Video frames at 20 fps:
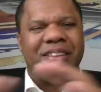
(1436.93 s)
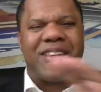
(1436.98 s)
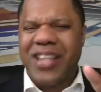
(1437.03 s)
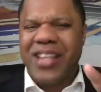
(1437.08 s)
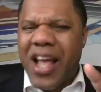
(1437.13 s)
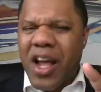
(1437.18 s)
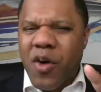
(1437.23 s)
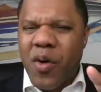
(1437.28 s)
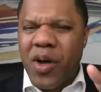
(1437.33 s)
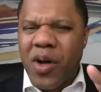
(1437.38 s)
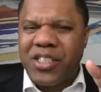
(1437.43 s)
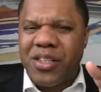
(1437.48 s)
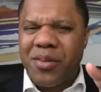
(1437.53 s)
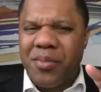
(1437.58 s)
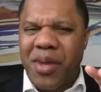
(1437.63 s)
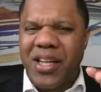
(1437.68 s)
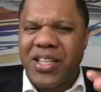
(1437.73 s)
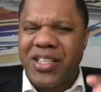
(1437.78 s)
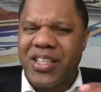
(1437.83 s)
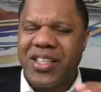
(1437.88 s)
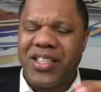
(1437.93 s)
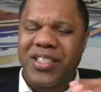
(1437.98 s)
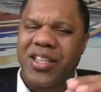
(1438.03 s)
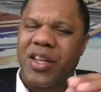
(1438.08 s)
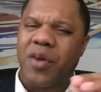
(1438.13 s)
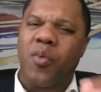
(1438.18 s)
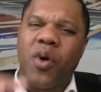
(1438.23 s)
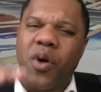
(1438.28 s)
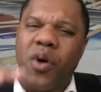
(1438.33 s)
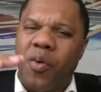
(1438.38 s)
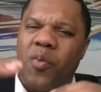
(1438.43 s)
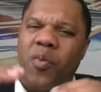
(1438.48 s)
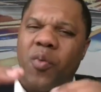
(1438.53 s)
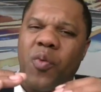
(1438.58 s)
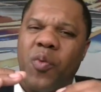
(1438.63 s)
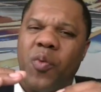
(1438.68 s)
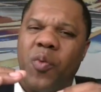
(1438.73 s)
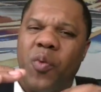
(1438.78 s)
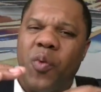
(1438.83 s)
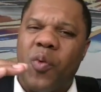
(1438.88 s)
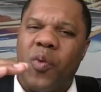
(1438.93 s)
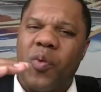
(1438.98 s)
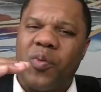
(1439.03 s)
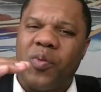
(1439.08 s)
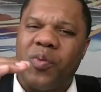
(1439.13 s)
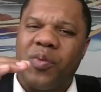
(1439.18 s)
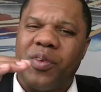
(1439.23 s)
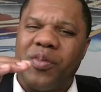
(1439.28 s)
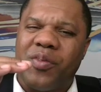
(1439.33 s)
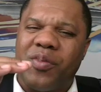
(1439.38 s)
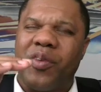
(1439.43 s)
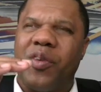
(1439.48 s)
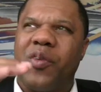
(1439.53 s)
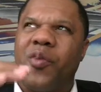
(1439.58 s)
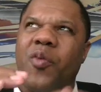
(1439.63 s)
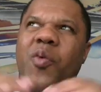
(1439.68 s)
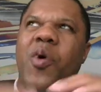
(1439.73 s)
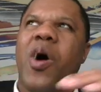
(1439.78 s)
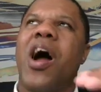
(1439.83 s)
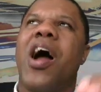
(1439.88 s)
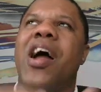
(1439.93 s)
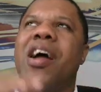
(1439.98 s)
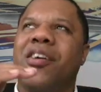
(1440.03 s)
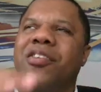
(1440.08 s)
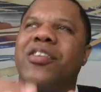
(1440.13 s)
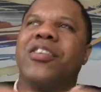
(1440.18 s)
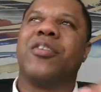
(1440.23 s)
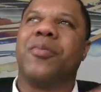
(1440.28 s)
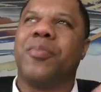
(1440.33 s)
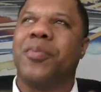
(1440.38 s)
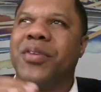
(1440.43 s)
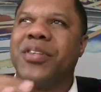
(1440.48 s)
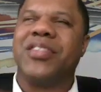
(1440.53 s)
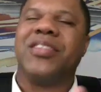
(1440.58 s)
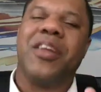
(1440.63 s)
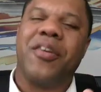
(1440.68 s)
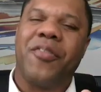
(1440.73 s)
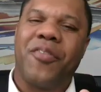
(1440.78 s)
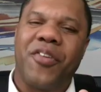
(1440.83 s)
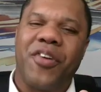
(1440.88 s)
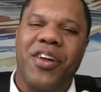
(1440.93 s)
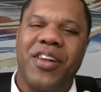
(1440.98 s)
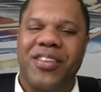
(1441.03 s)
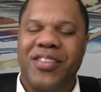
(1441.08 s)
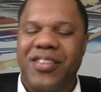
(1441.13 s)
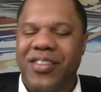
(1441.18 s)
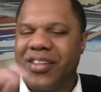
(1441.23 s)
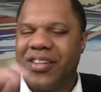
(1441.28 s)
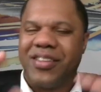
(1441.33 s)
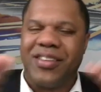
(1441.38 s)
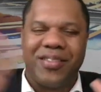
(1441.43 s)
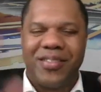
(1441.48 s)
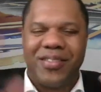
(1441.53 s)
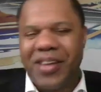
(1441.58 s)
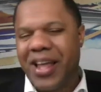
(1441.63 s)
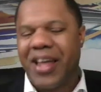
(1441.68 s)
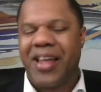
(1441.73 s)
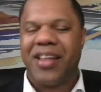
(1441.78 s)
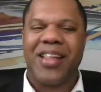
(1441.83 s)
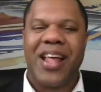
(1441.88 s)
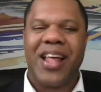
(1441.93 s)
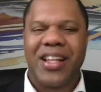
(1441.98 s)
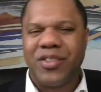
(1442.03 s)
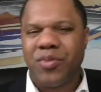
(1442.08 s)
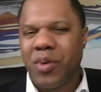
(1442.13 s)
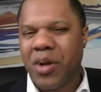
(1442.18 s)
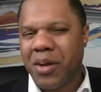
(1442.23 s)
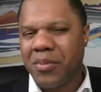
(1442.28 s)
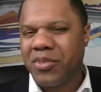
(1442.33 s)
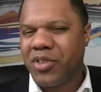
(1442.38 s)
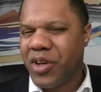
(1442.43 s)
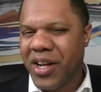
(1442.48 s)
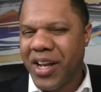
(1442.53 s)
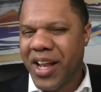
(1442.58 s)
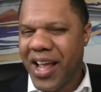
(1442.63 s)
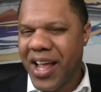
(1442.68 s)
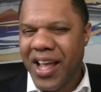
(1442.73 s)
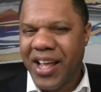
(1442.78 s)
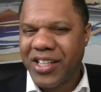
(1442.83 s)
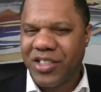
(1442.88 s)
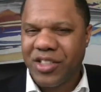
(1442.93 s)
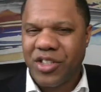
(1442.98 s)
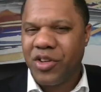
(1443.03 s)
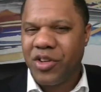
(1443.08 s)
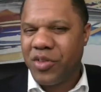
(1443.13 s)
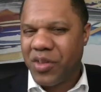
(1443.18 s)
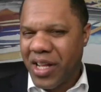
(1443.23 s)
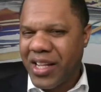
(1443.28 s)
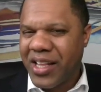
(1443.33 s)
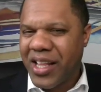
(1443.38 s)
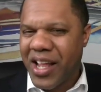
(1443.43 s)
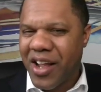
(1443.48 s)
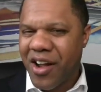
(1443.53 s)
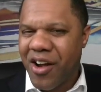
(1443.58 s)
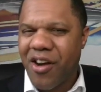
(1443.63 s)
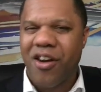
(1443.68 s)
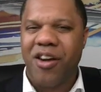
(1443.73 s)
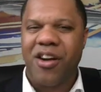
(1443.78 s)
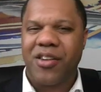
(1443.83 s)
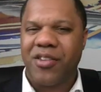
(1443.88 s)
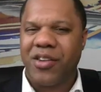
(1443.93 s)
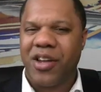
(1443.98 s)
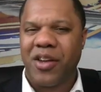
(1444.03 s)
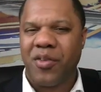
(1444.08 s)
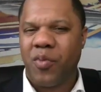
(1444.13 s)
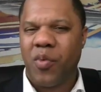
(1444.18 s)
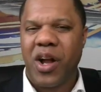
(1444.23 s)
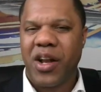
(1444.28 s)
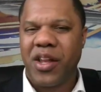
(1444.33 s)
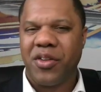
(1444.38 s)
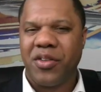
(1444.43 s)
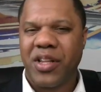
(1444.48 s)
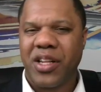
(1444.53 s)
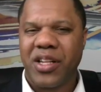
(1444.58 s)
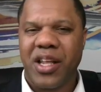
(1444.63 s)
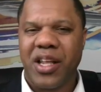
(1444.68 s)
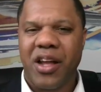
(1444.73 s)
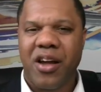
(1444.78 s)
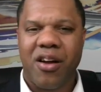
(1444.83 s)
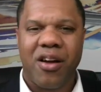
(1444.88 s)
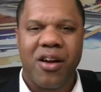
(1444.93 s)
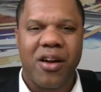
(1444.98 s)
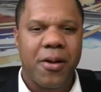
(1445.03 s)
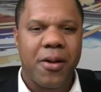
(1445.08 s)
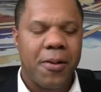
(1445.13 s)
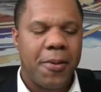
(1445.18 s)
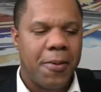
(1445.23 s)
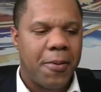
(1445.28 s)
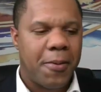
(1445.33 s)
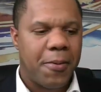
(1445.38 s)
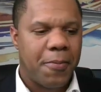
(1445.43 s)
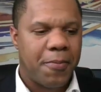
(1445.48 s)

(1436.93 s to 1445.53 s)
Does that question make sense? Like why are disciplines different? Yeah, that's what I'm trying to ask. Do you think they are, and why do you think they are?